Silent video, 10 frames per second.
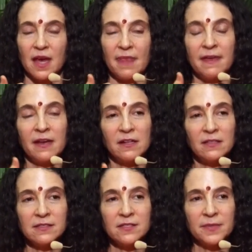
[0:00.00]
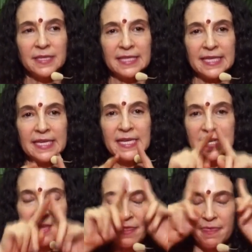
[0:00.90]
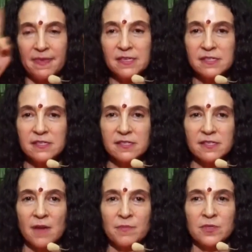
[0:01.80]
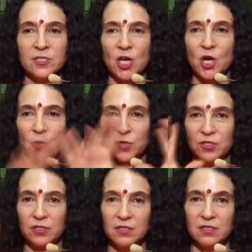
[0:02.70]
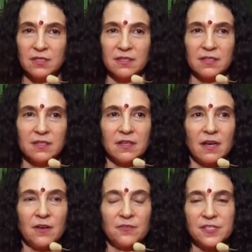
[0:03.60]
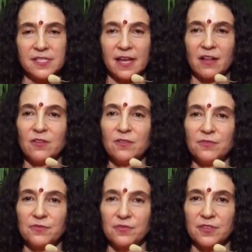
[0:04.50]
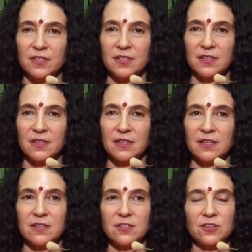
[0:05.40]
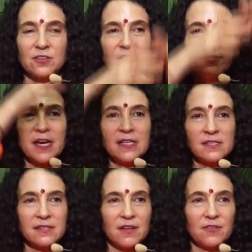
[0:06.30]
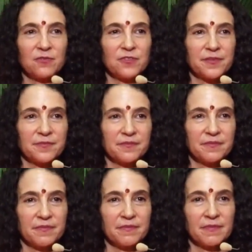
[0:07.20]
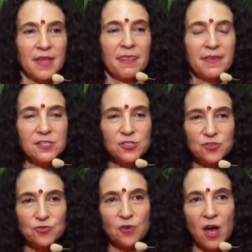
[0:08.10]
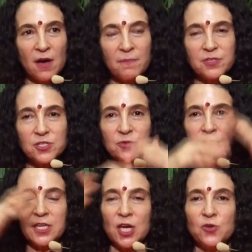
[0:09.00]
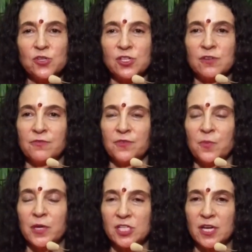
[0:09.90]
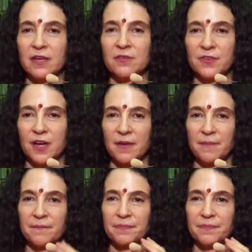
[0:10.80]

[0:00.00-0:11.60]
And then ultimately, this sum total of self to the divine self. This drop to the ocean from which I have come.